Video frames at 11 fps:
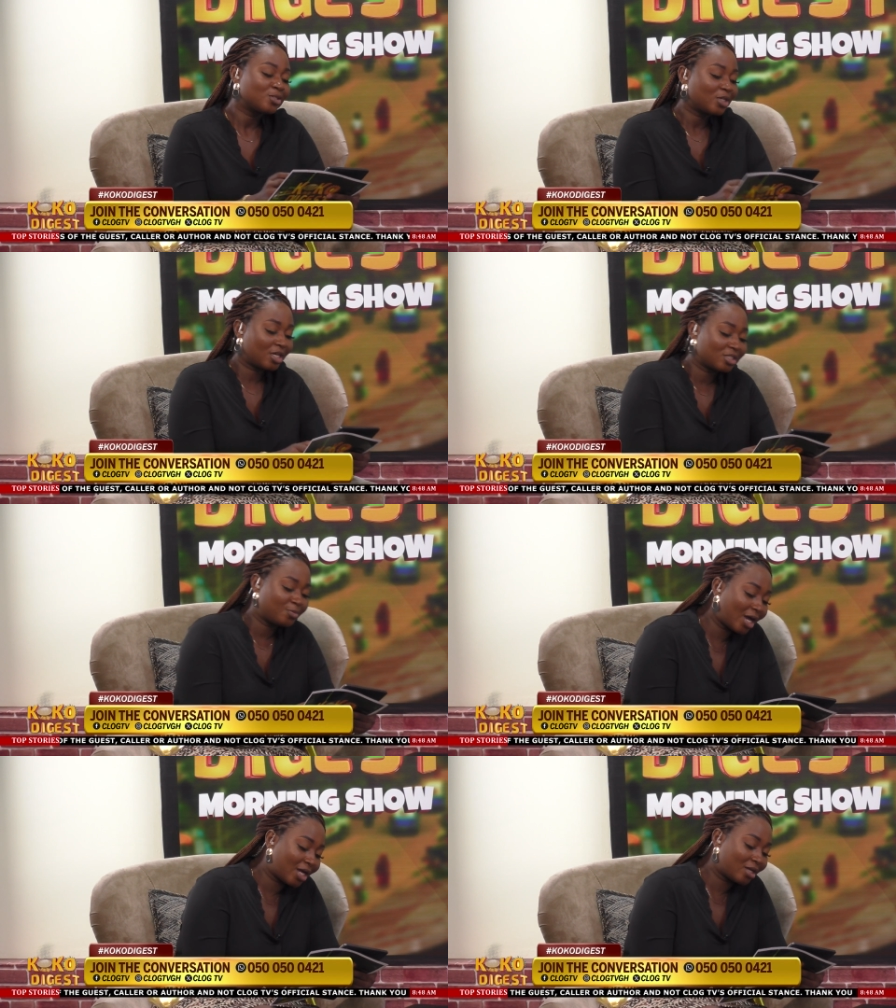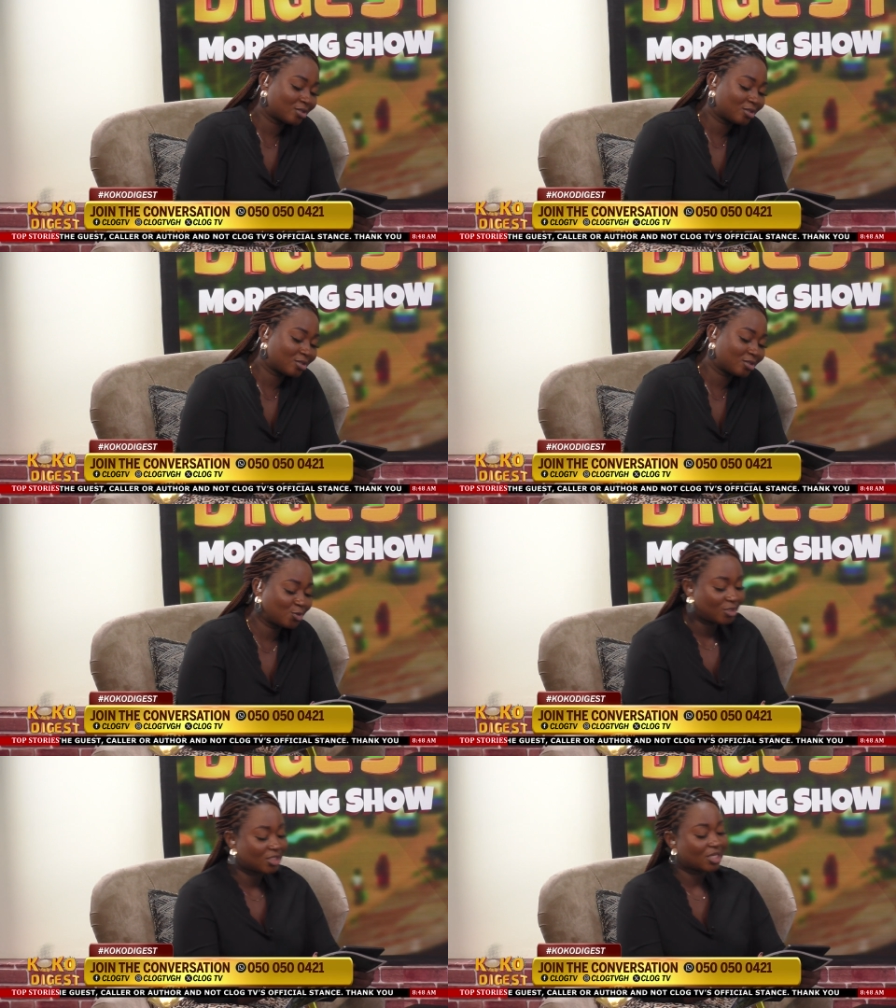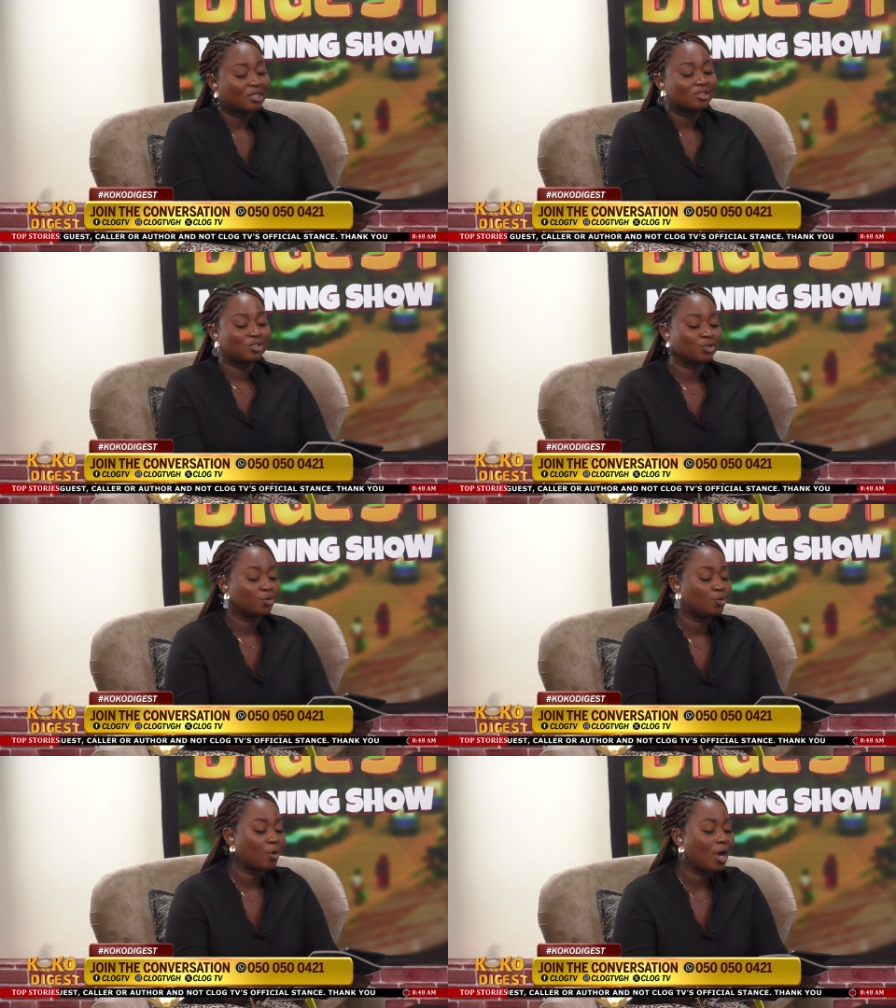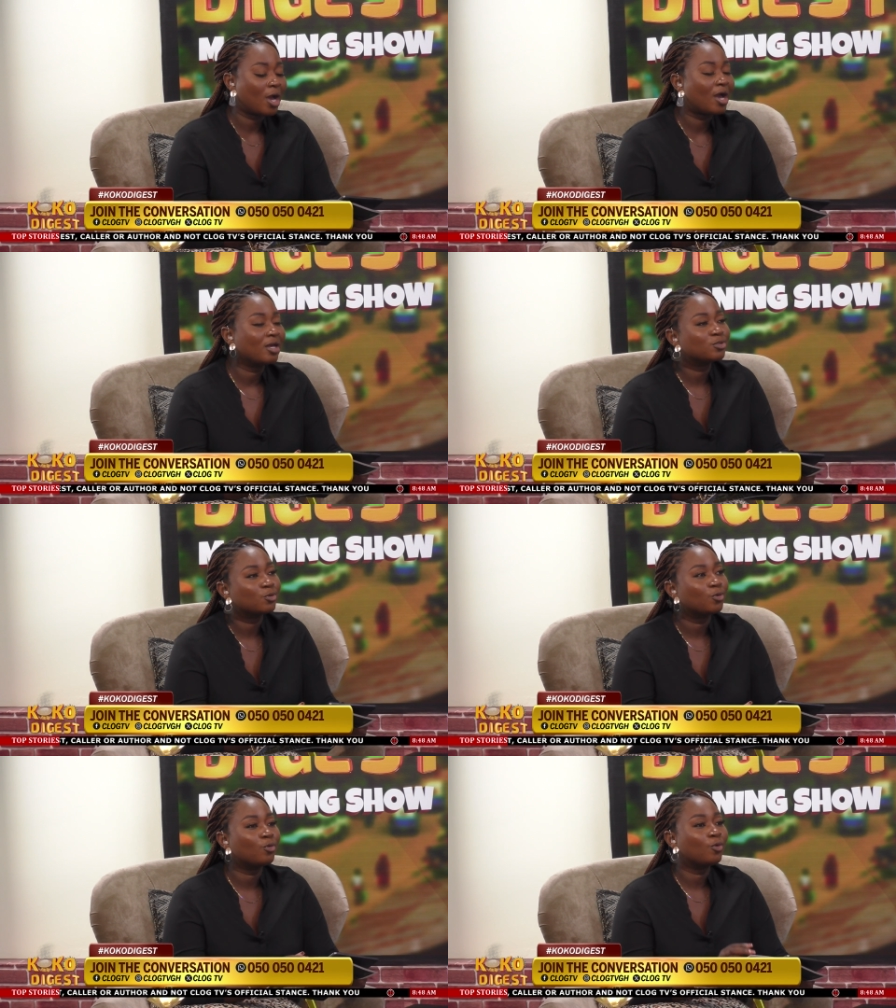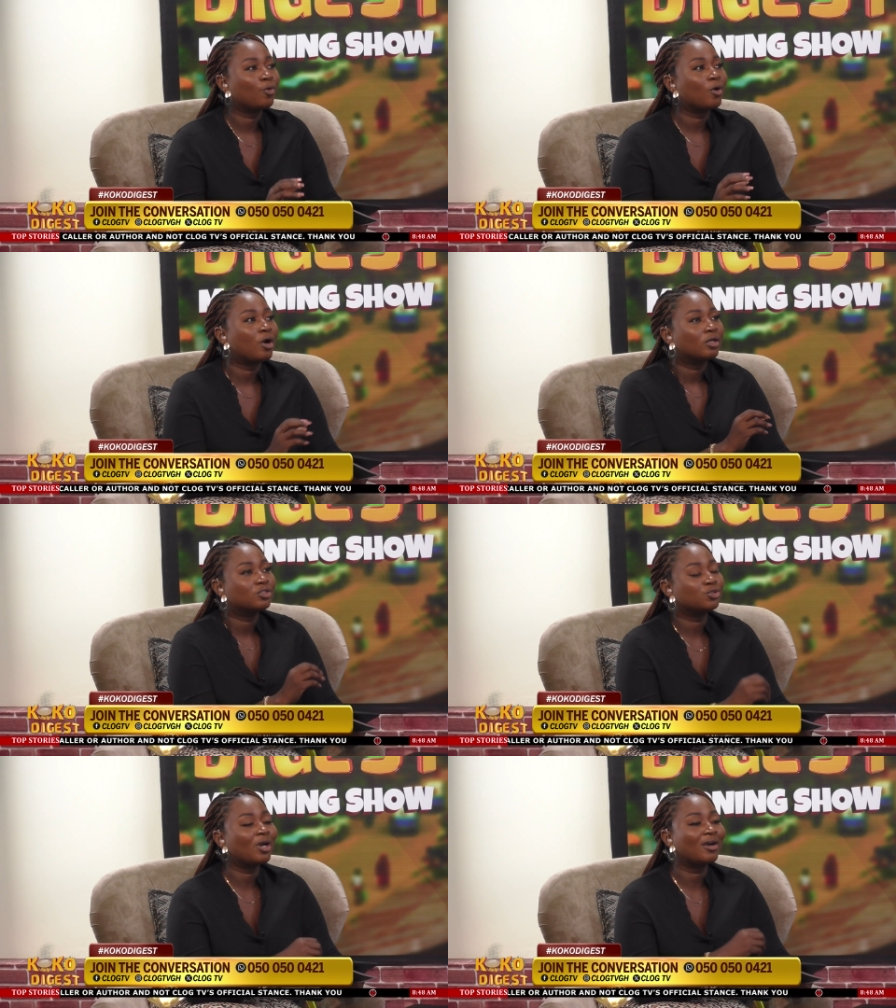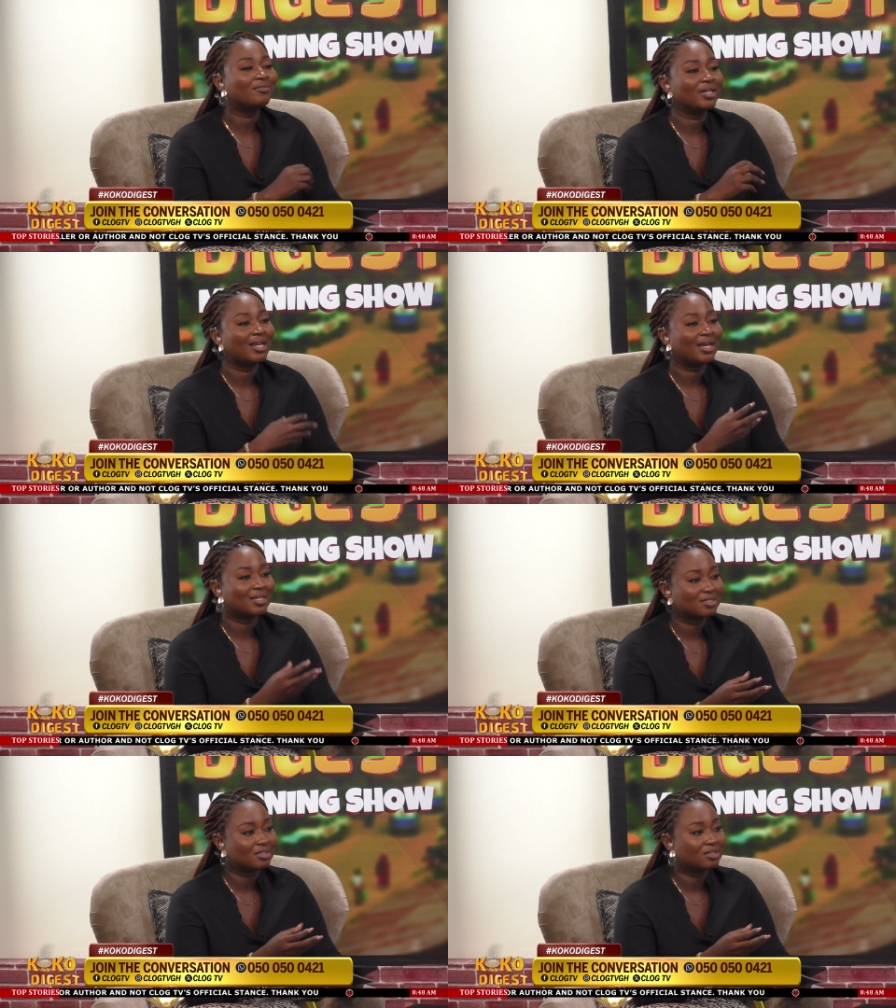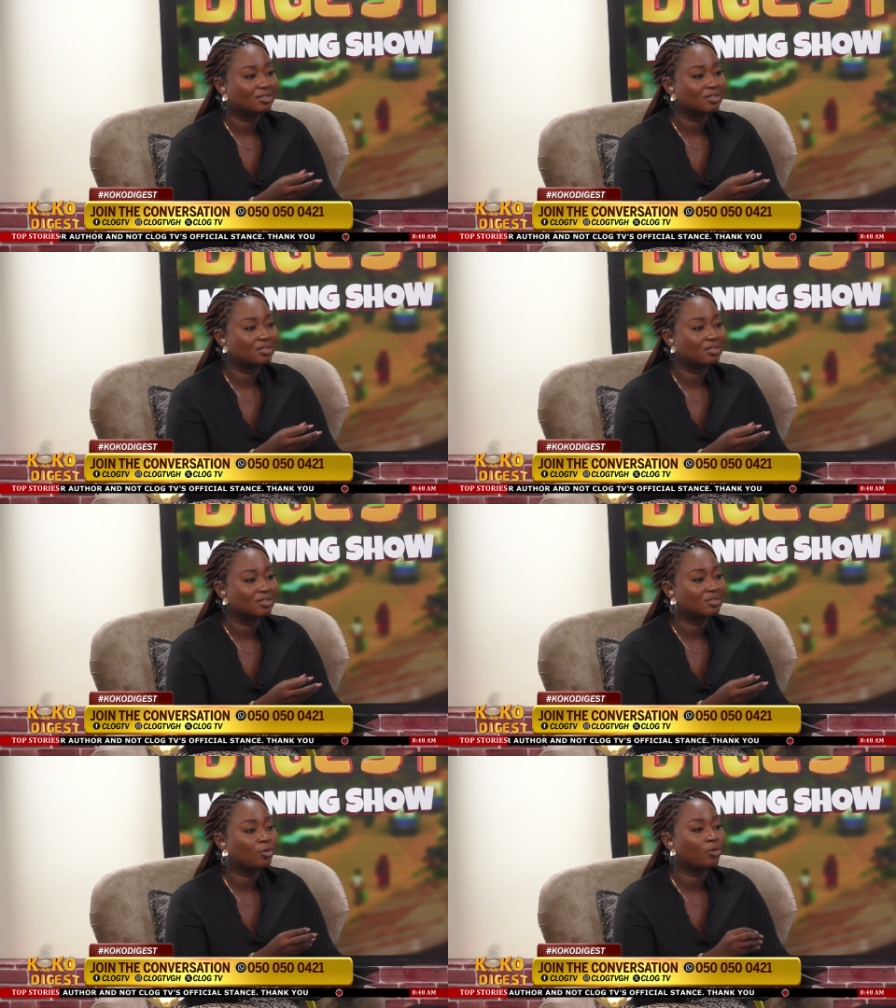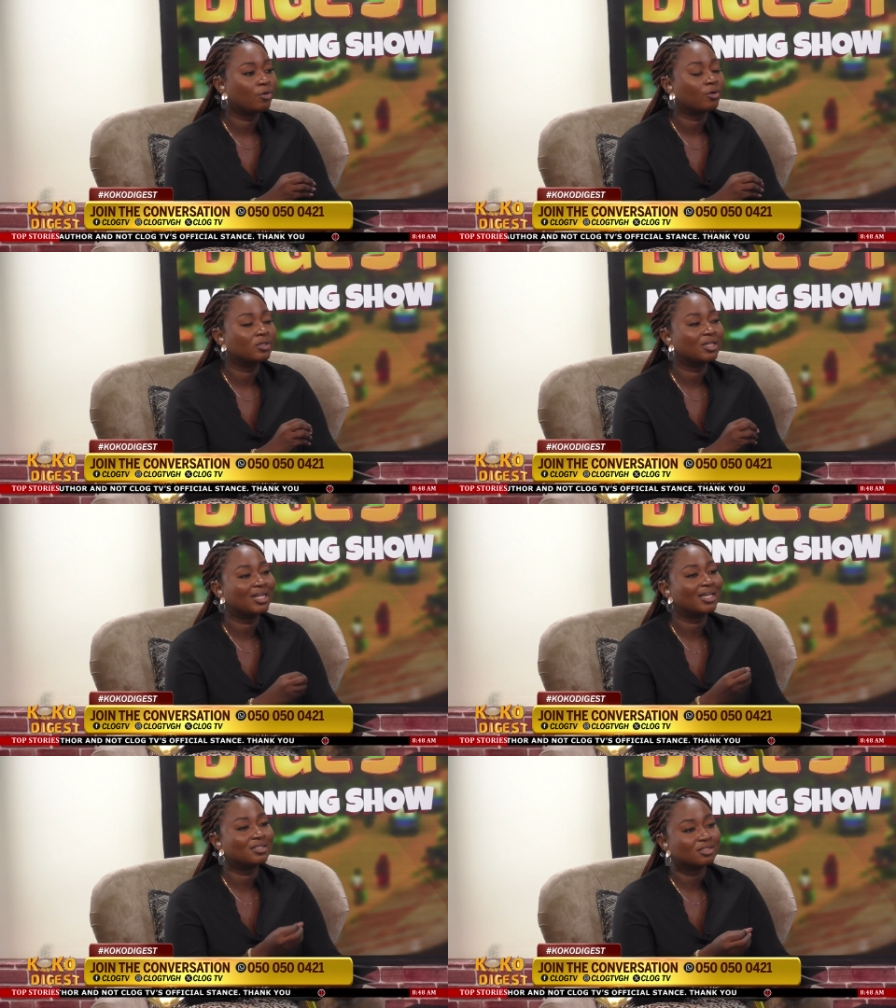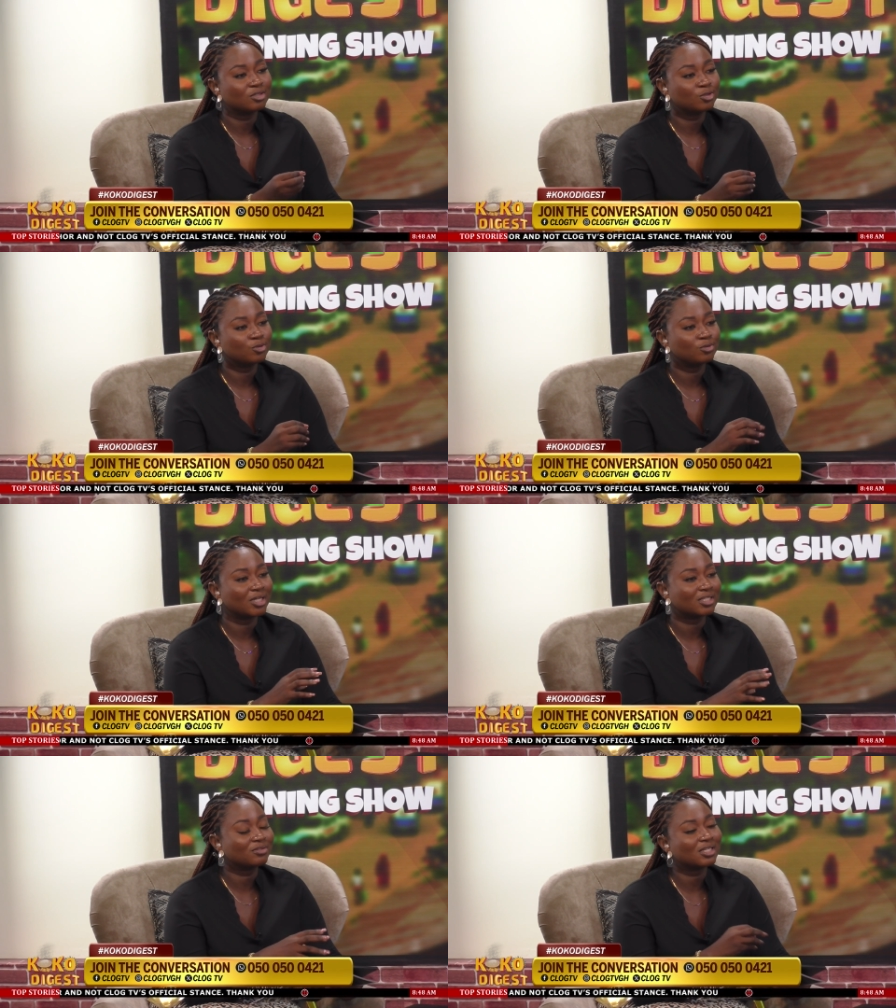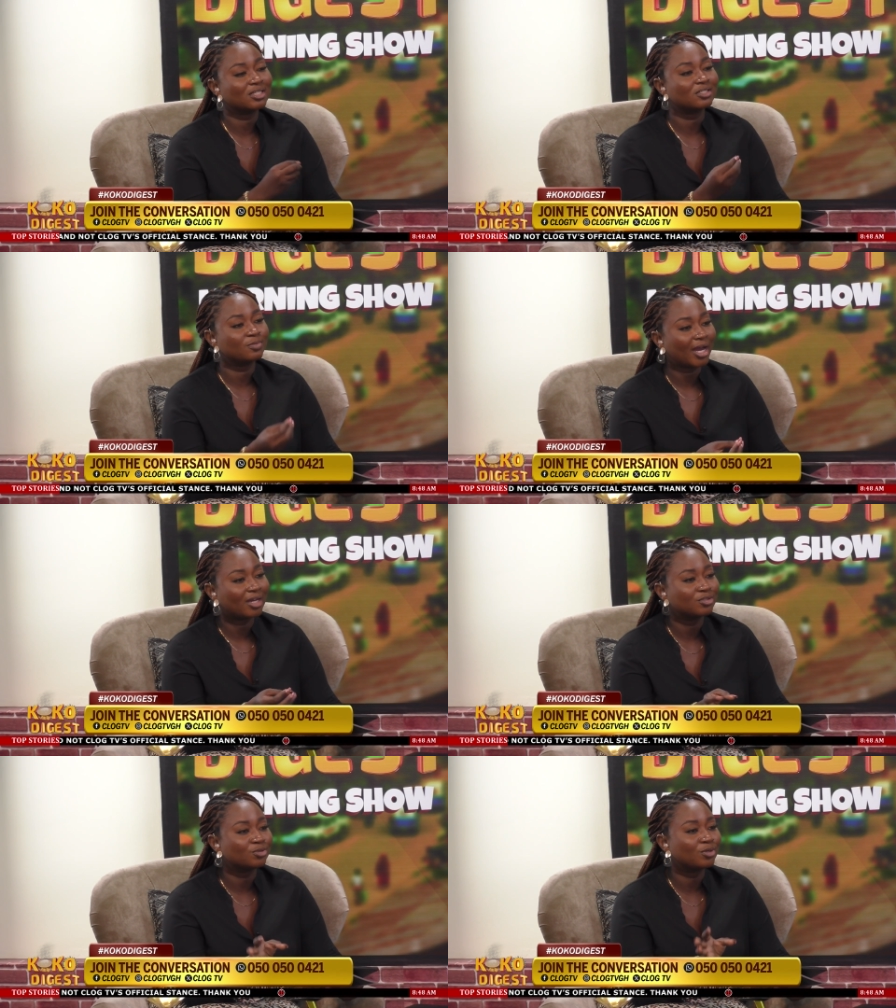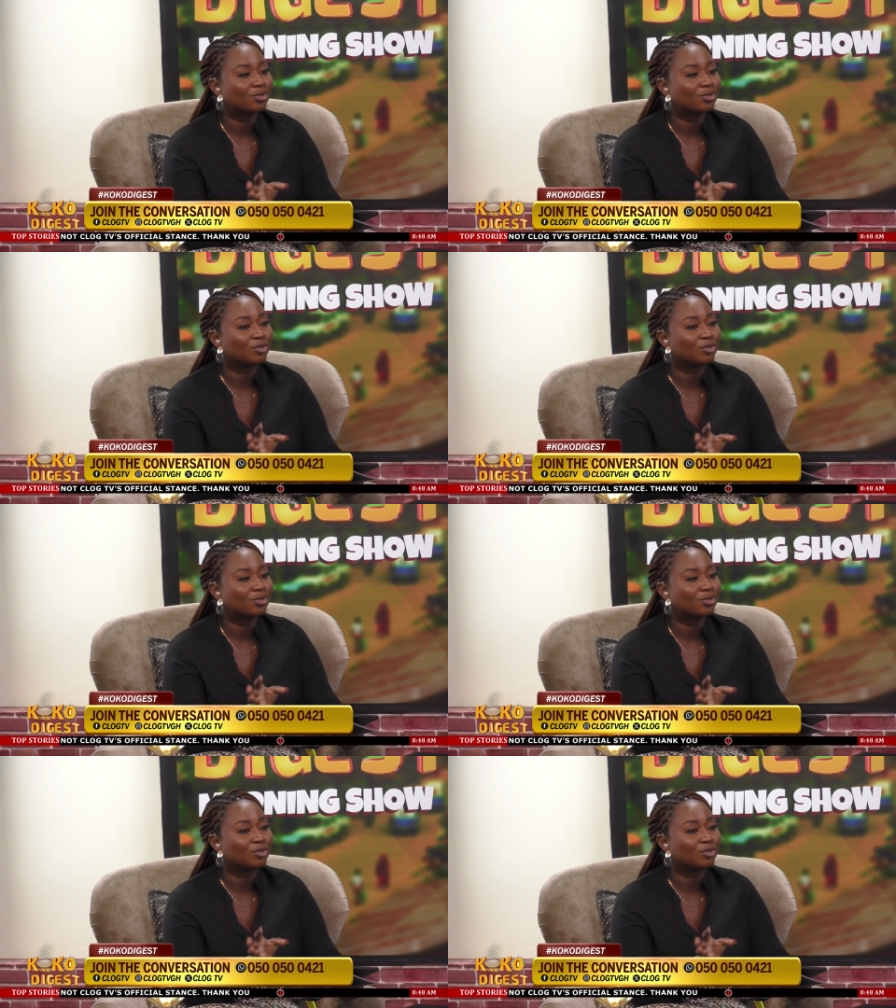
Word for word: So, yes, back to this NGO so, do you have a license or the license to does it expire?